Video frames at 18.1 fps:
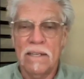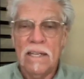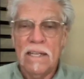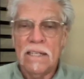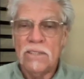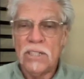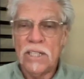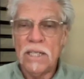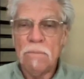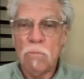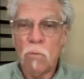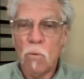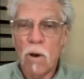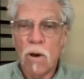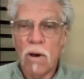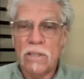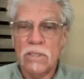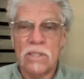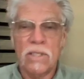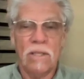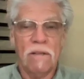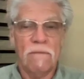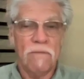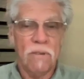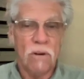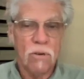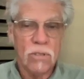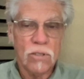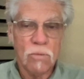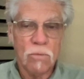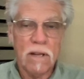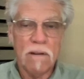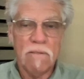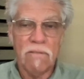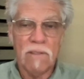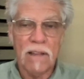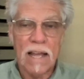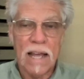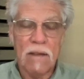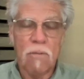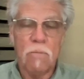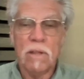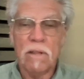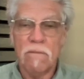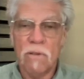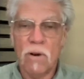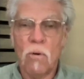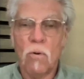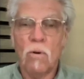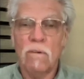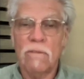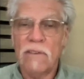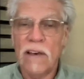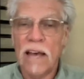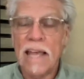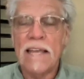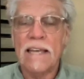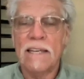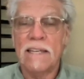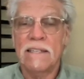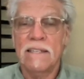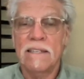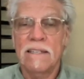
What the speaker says: Cheap wands are the first red flag with a Vogel fake.